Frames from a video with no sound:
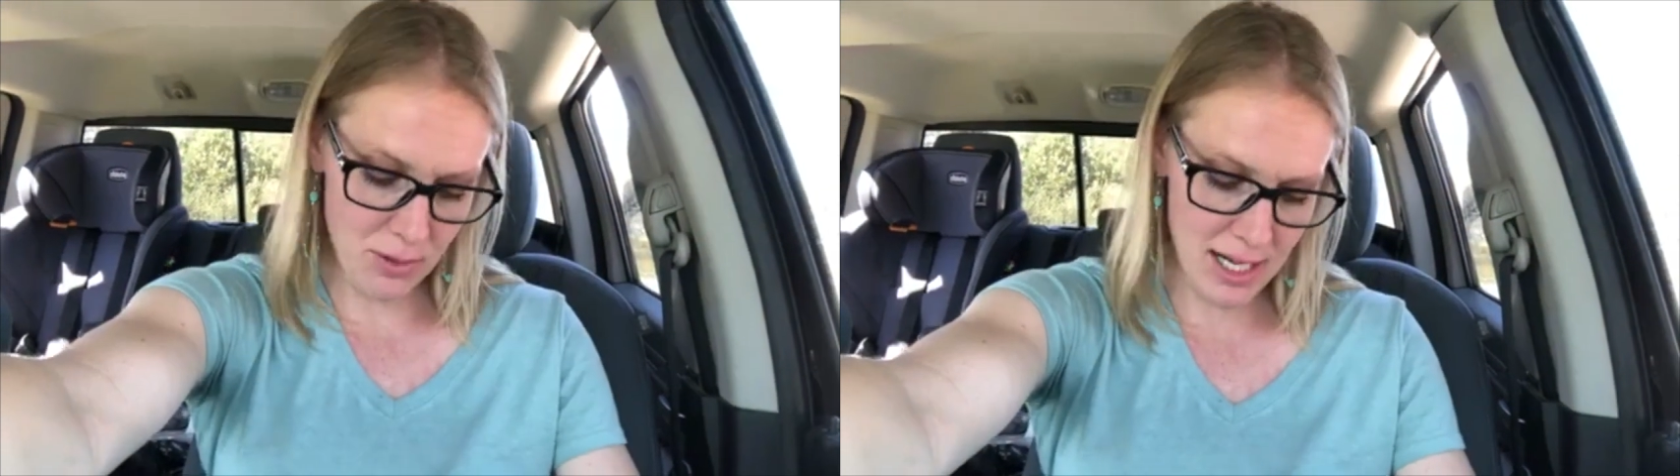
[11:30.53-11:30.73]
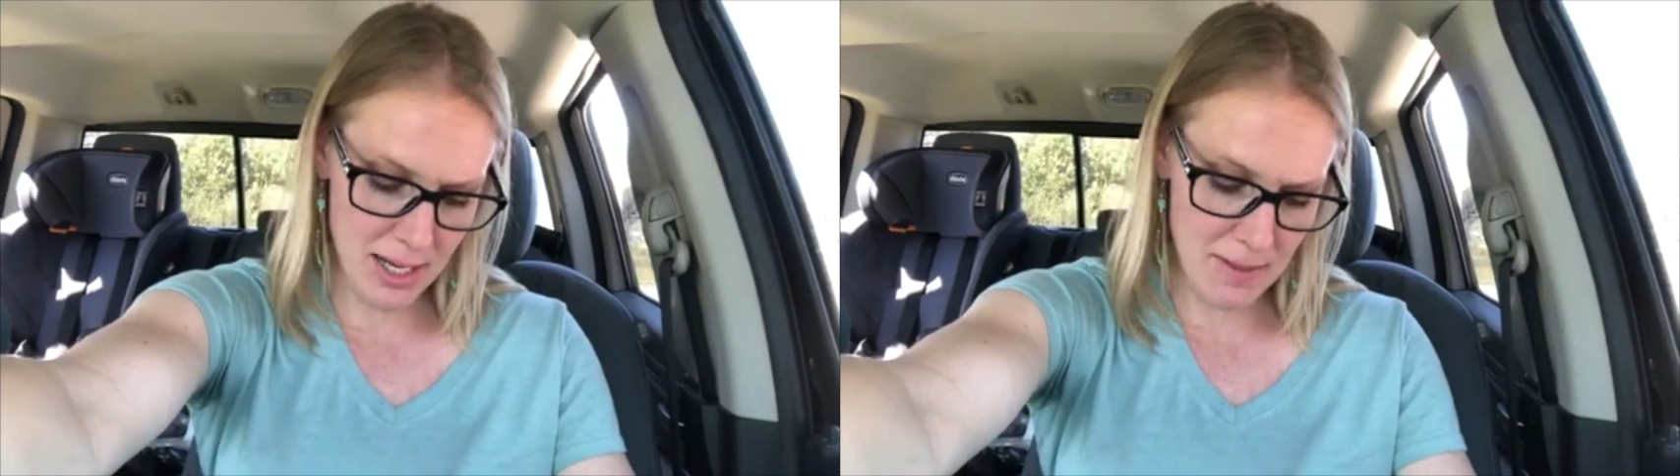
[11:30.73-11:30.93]

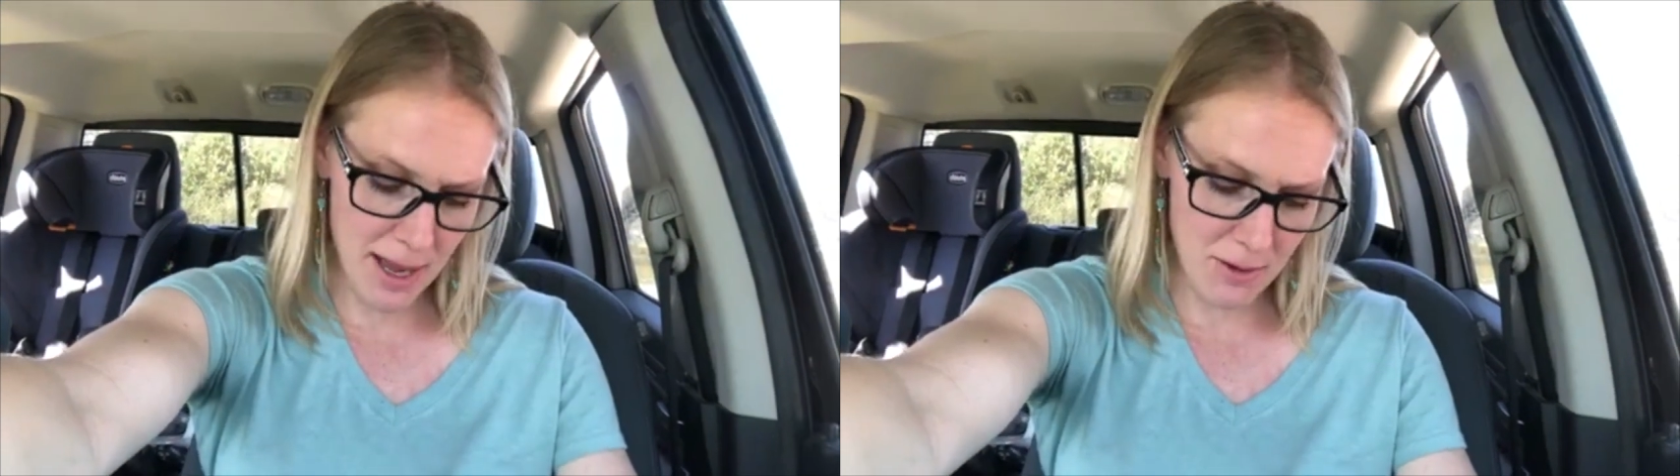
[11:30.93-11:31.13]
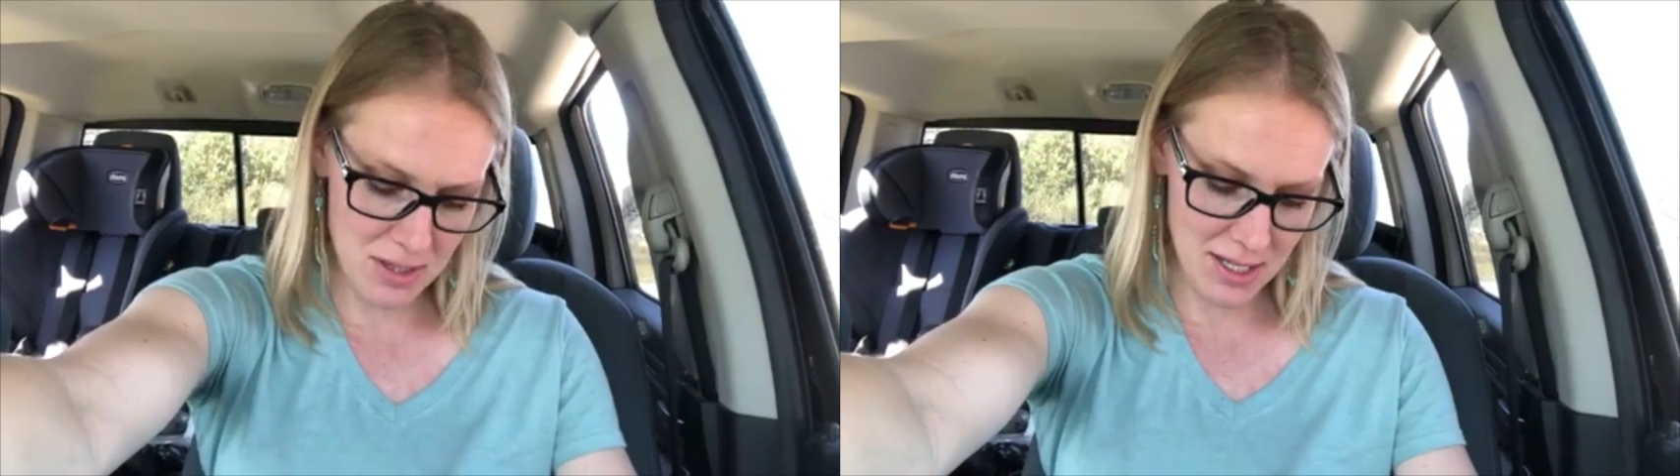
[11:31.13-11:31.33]
reading
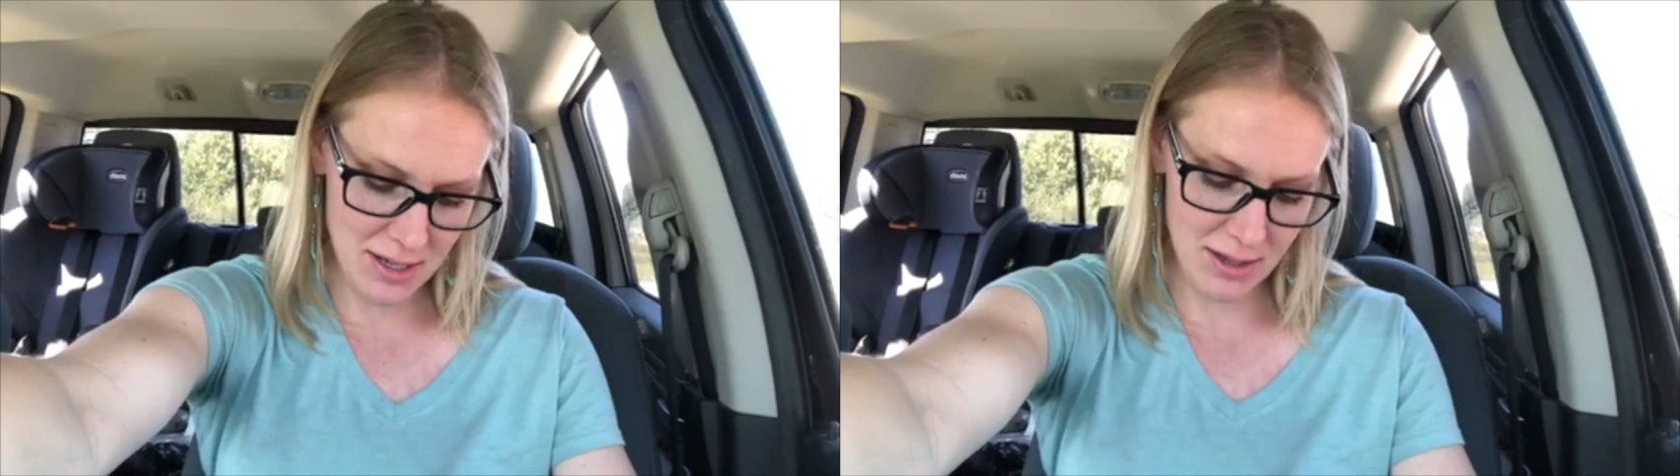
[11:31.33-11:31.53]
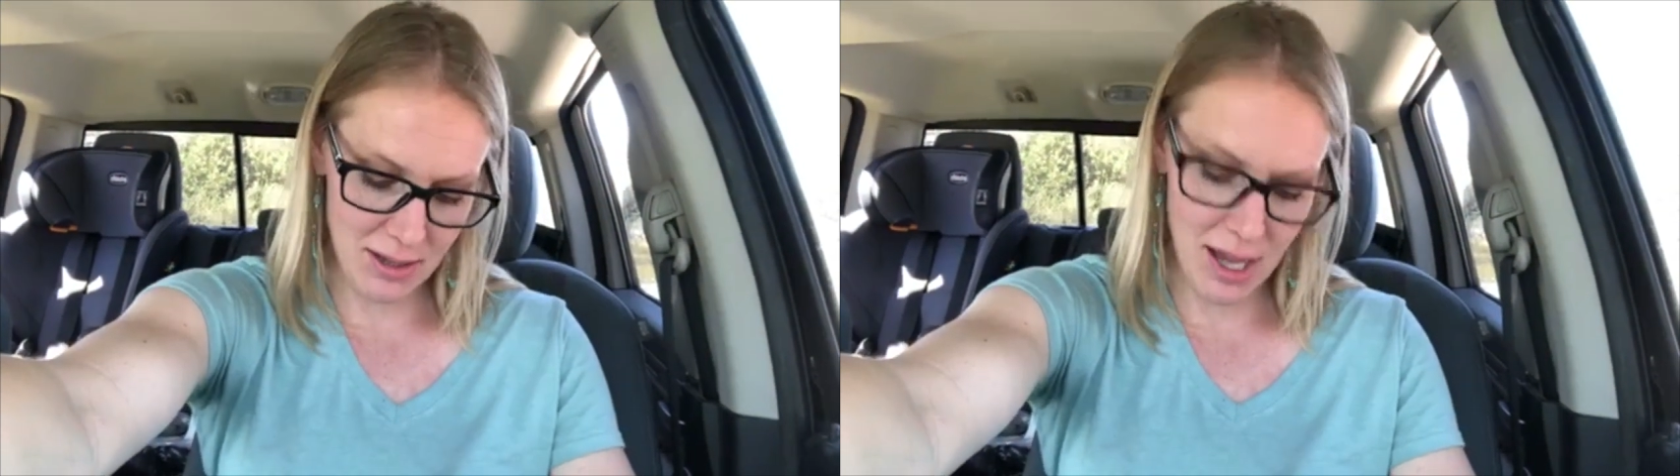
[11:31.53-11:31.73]
about
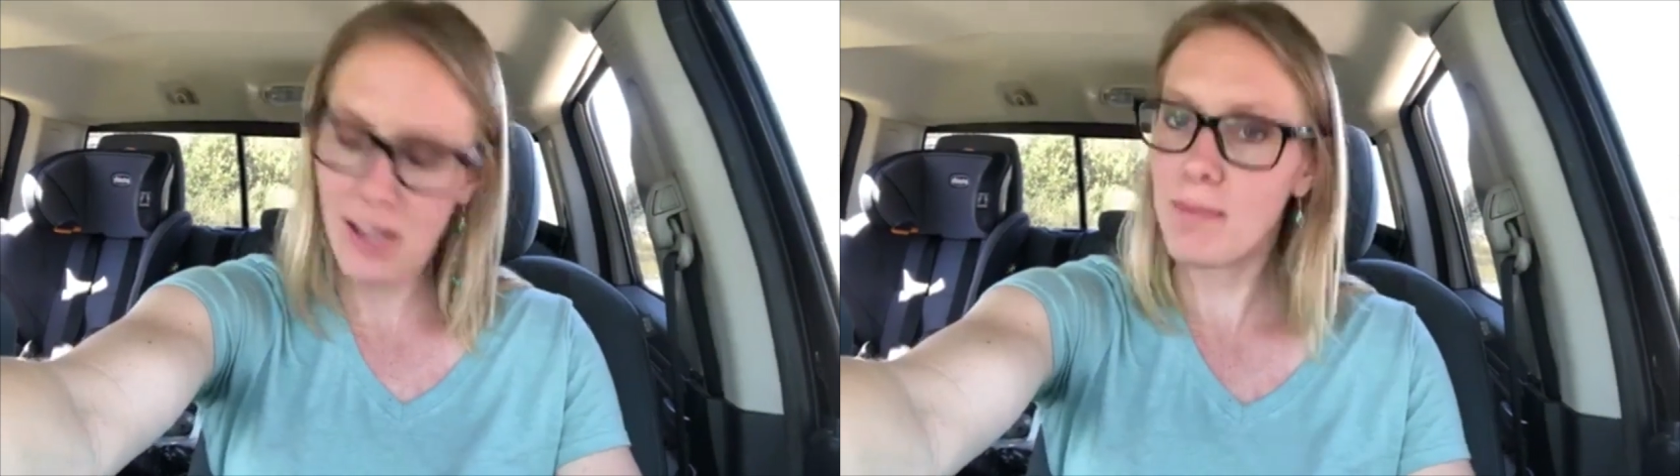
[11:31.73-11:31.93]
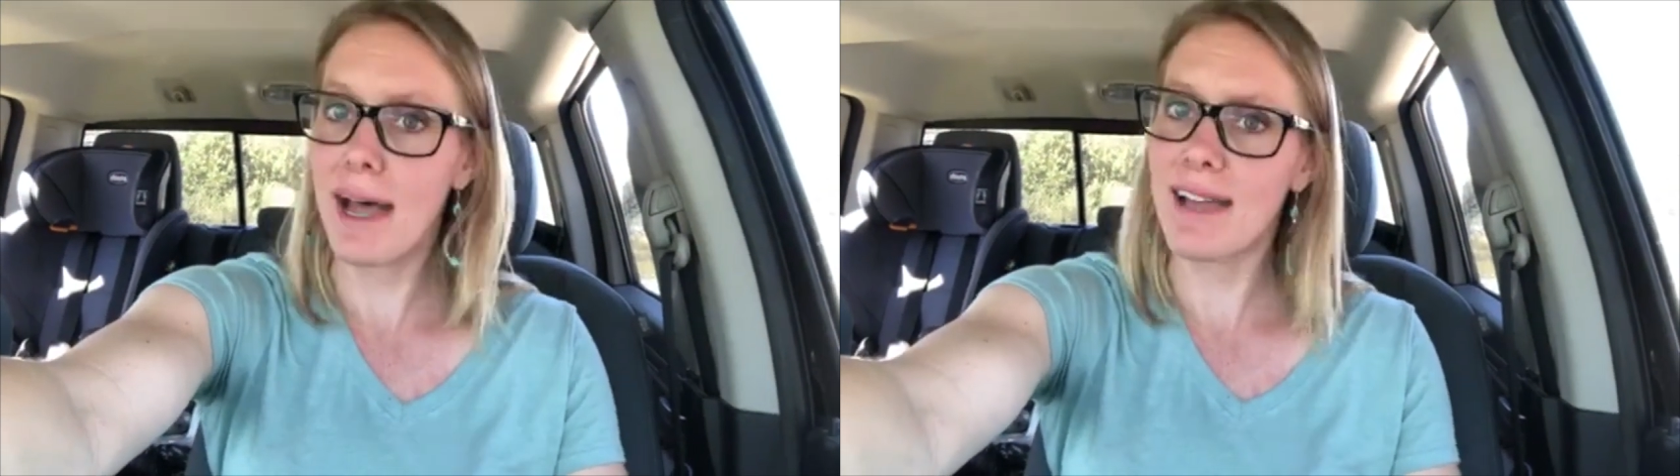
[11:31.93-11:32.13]

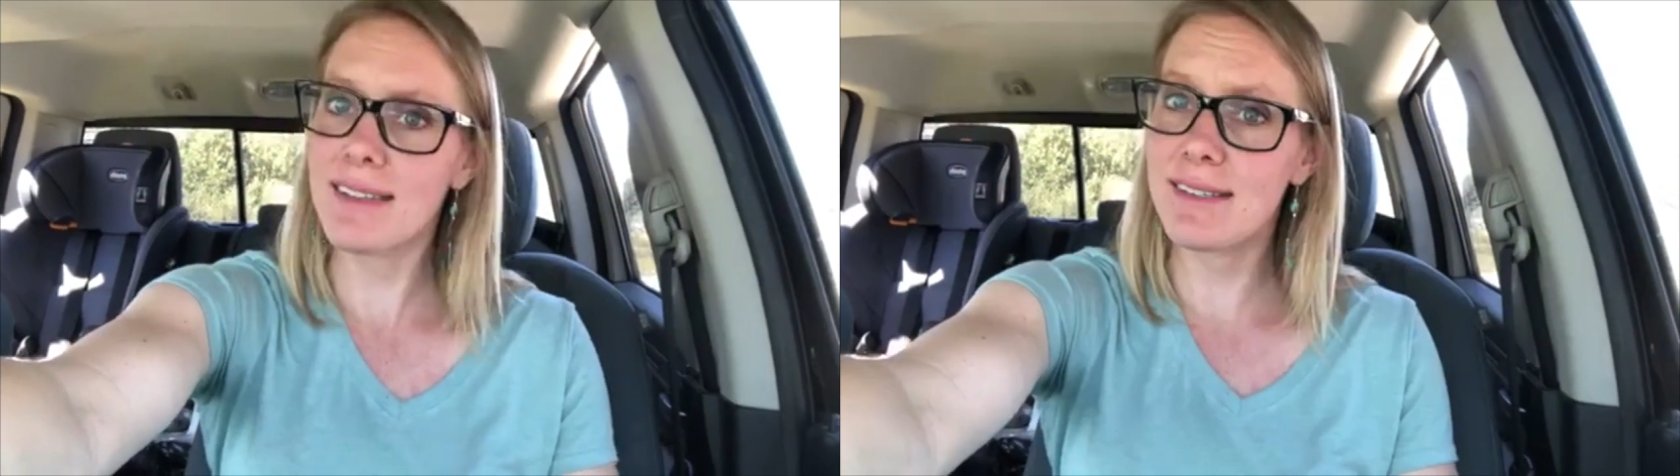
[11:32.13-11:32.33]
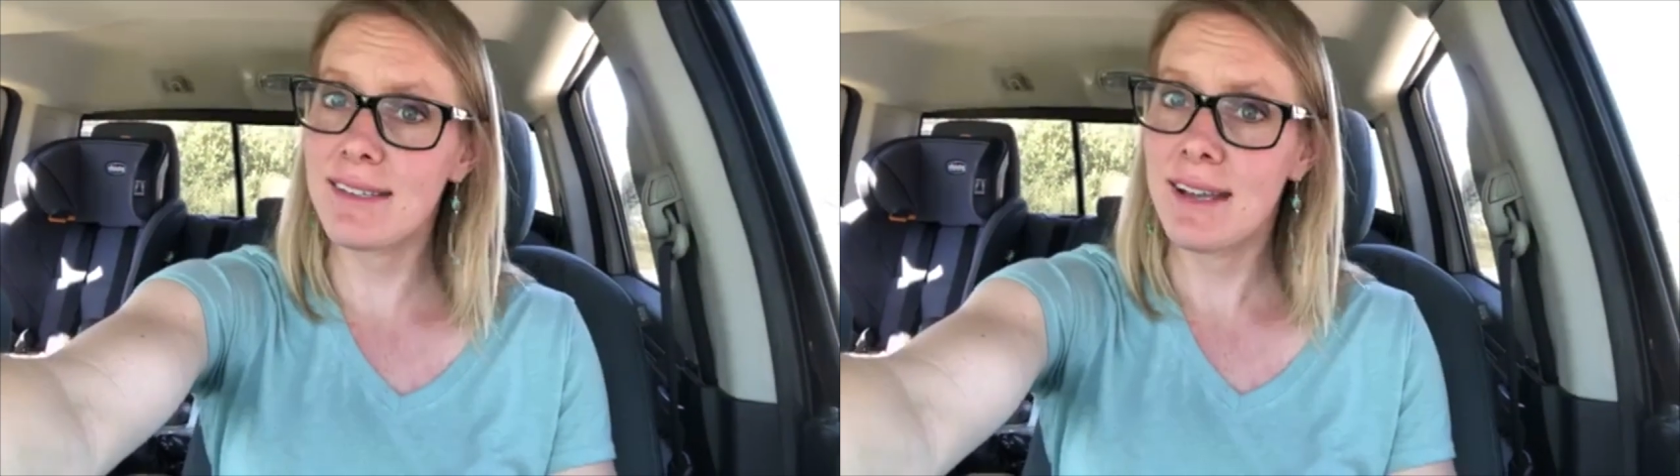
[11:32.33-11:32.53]
cloth
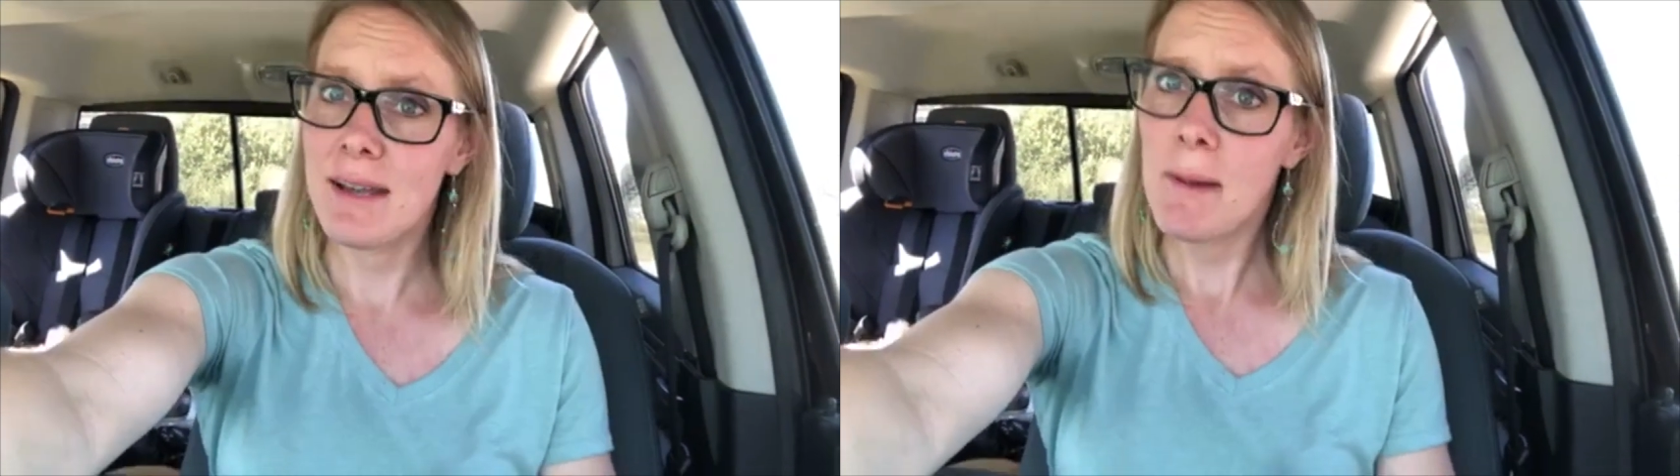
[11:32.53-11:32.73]
masks,